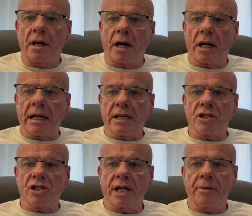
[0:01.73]
Hi ladies
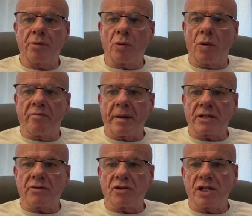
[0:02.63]
and gentlemen, welcome back
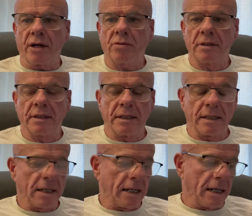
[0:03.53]
to the channel.
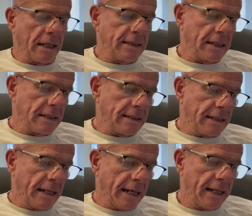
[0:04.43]
Uh, Tesla
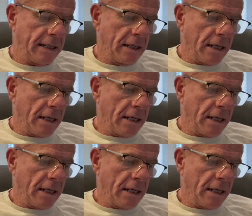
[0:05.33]
today.